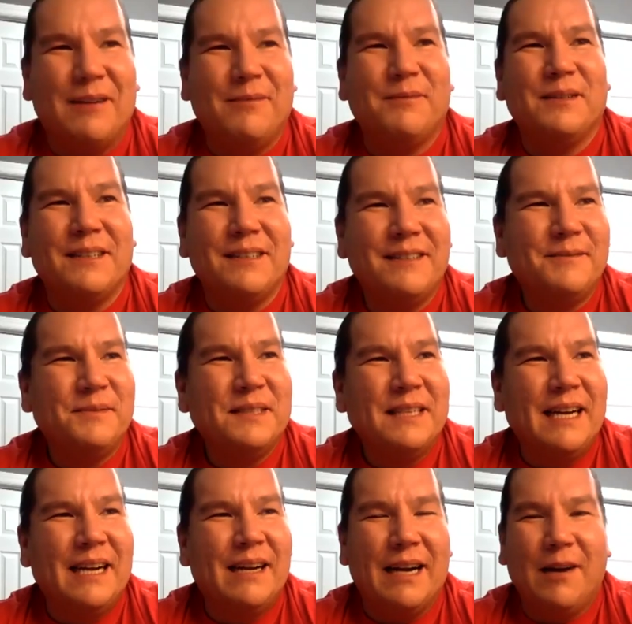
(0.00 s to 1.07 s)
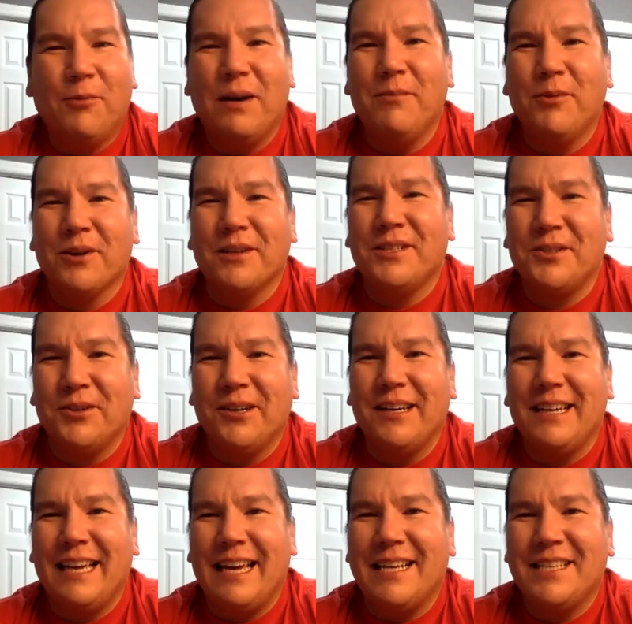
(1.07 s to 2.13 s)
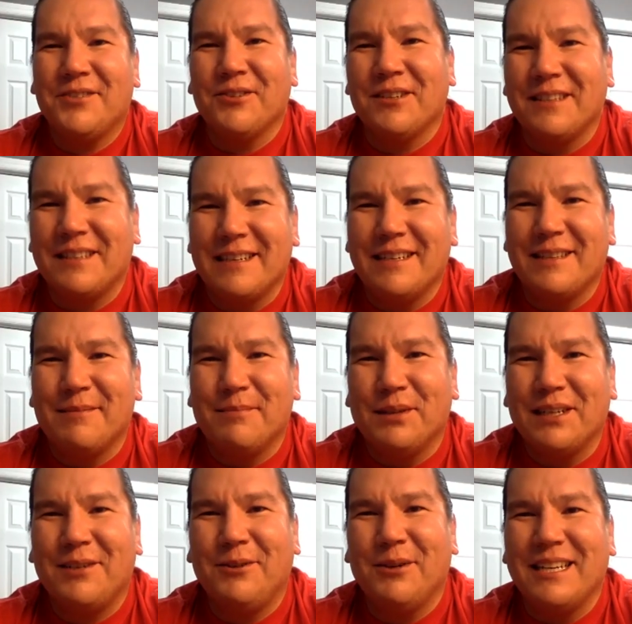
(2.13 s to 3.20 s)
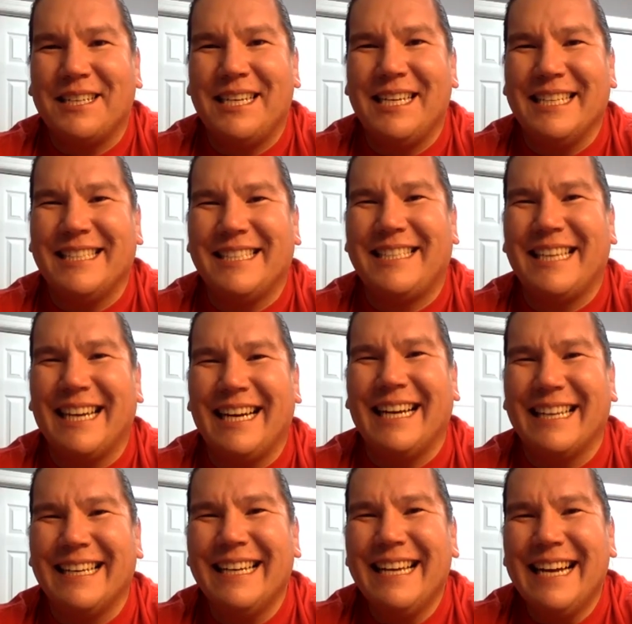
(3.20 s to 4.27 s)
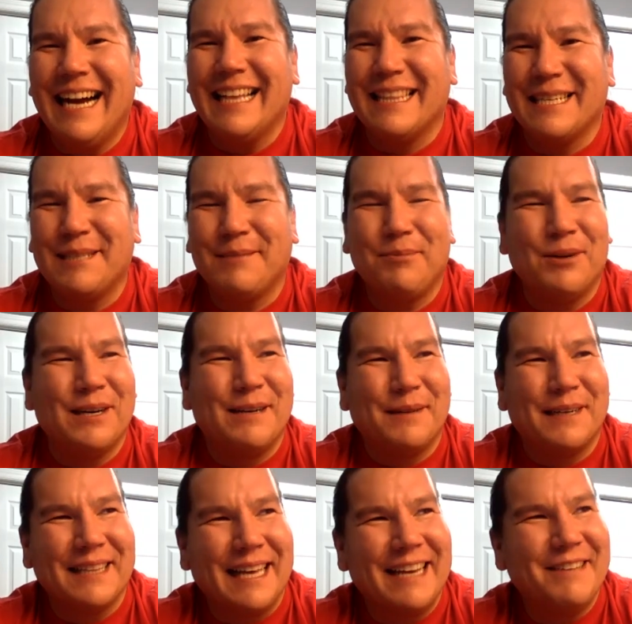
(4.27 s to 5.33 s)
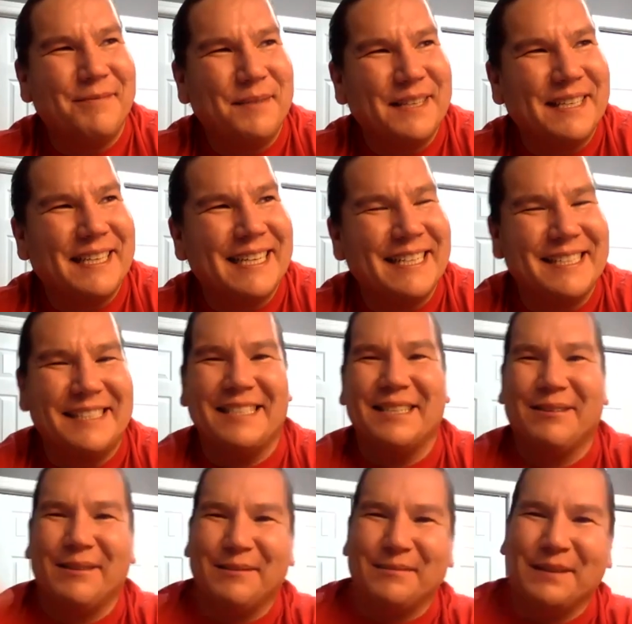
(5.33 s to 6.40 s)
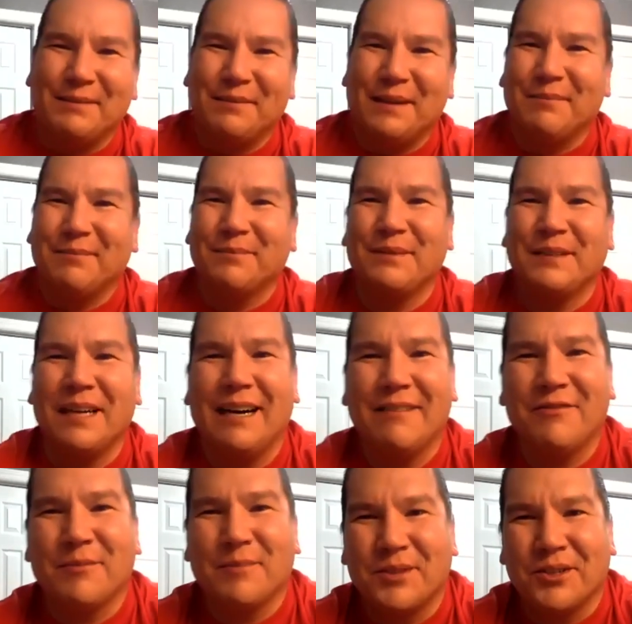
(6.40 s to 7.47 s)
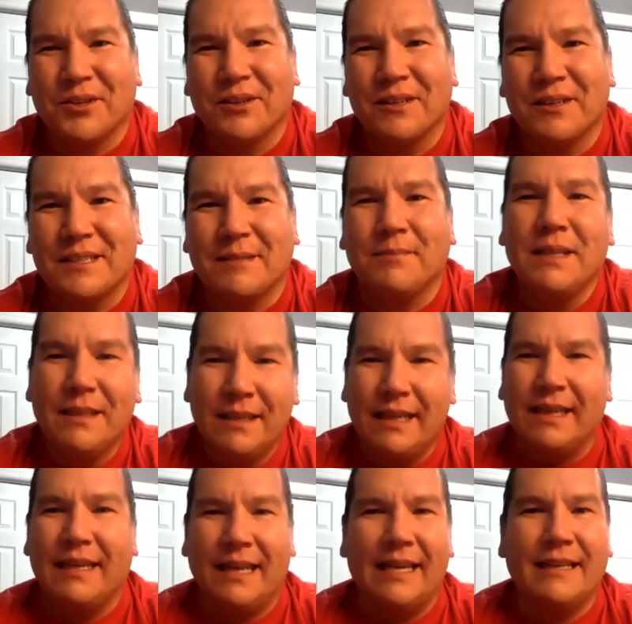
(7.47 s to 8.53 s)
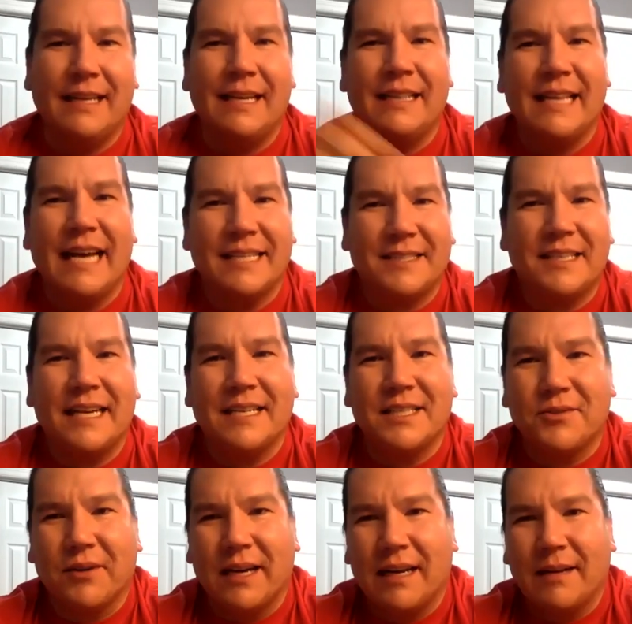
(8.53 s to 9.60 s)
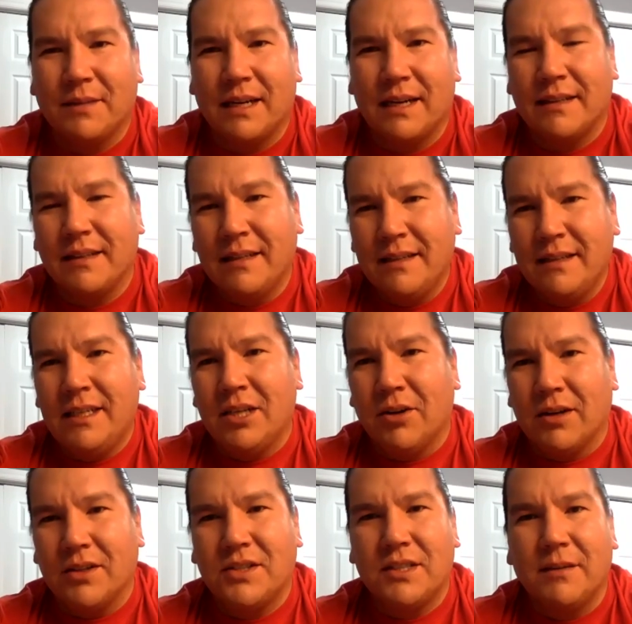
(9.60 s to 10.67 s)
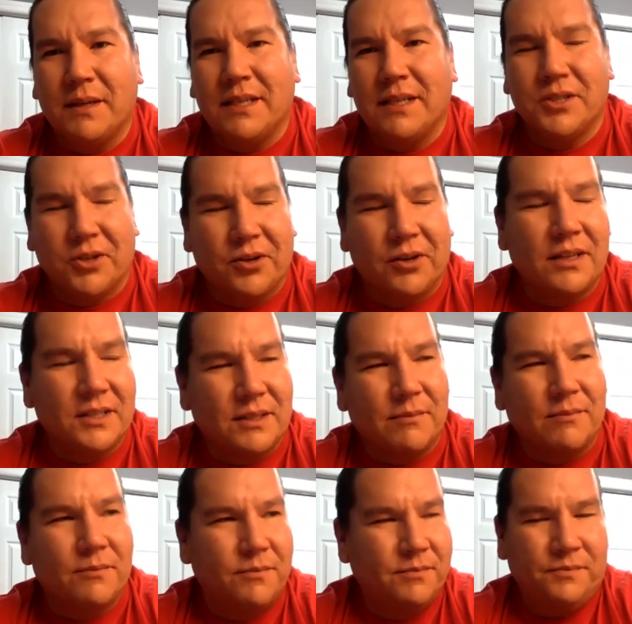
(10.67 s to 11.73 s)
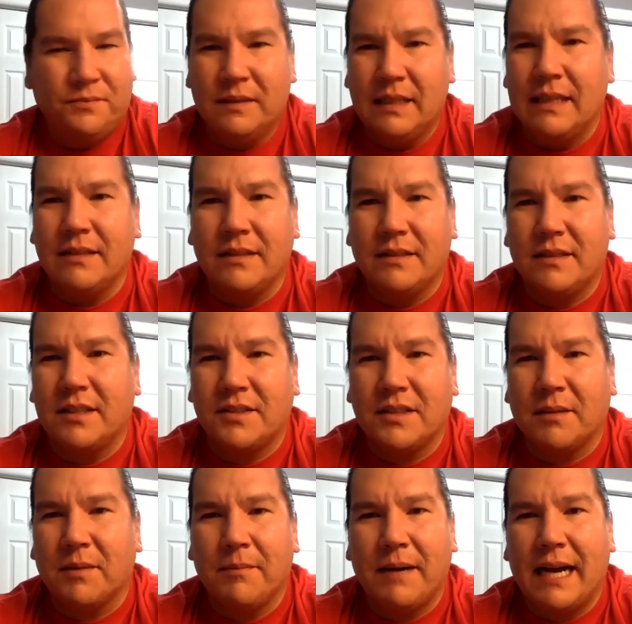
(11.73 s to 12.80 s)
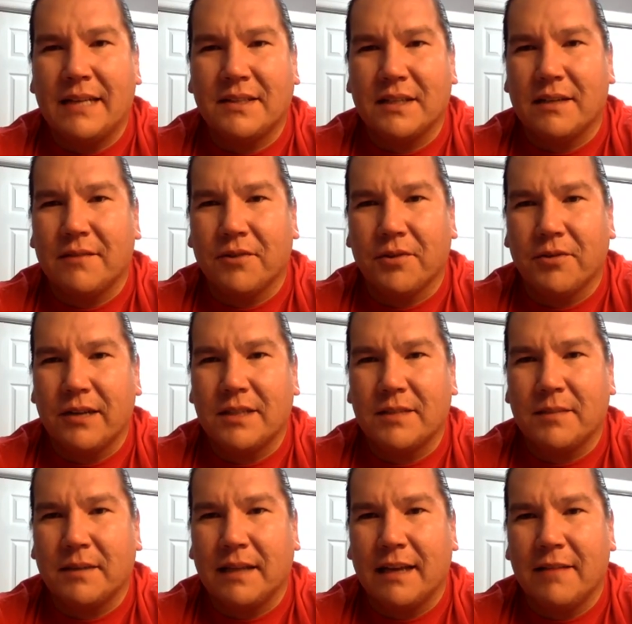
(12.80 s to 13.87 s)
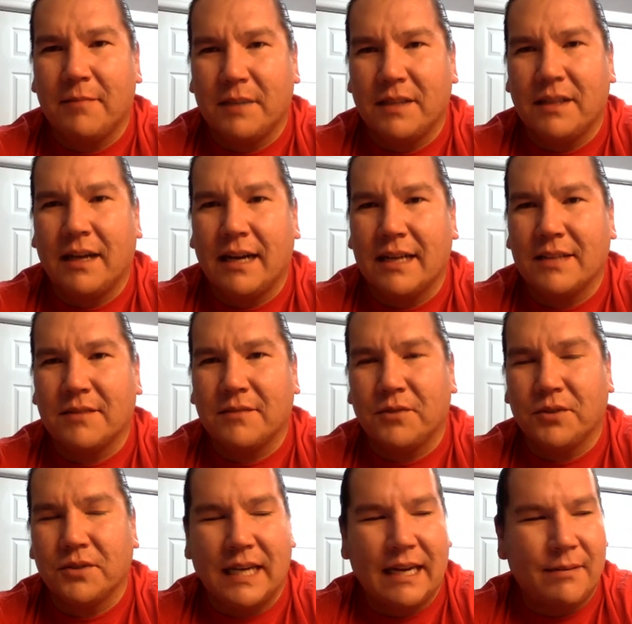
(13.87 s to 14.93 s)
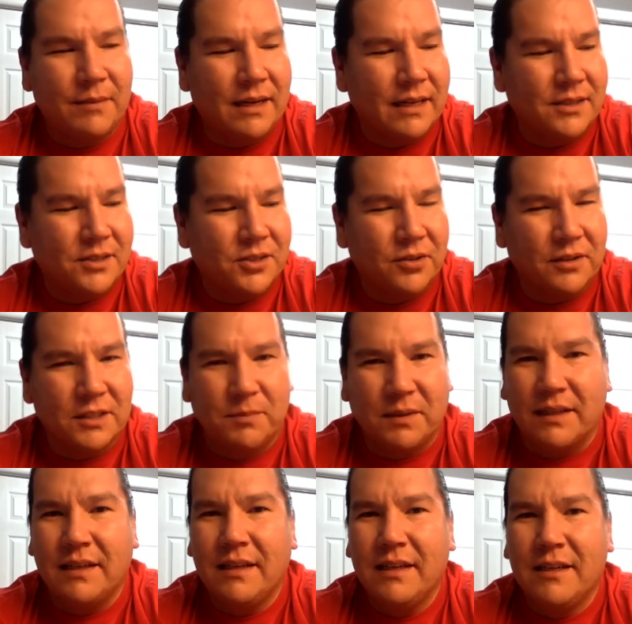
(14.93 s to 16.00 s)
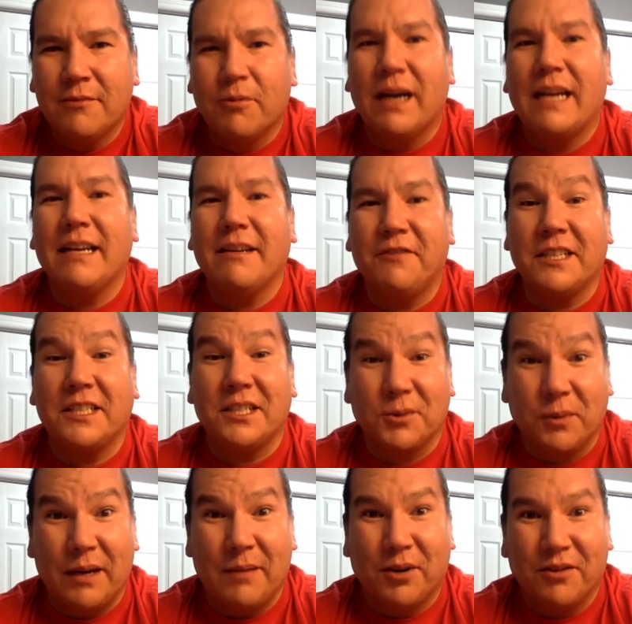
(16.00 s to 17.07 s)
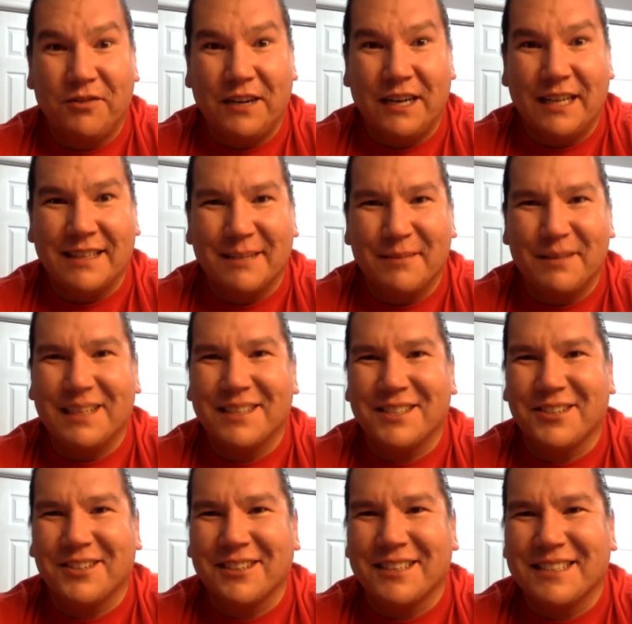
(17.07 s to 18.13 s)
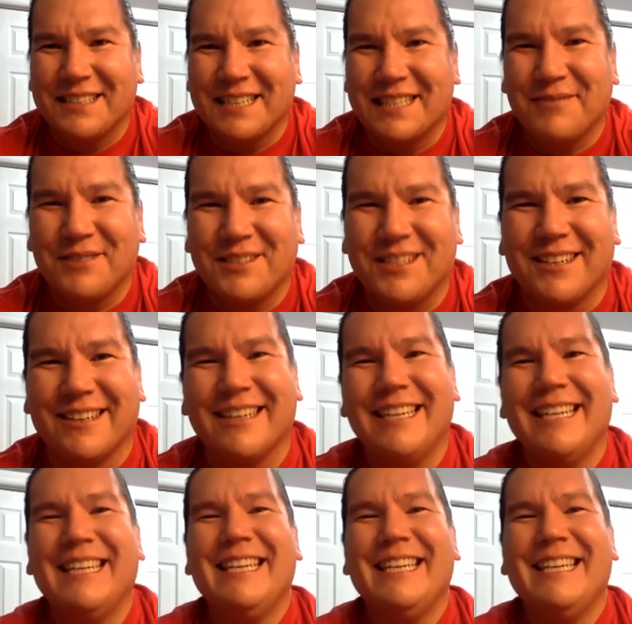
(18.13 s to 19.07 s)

I'm, uh, I, I way more enjoy answering the, the book questions at this point in my life because, you know, I'm, I'm, I'm gone from journalism in, in, in that sense, right? I'm not, you know, I'll still be in journalism into some capacity for the rest of my life, but not as a full time uh, journalist. But writing fiction is way more fun than being a journalist, that's for sure.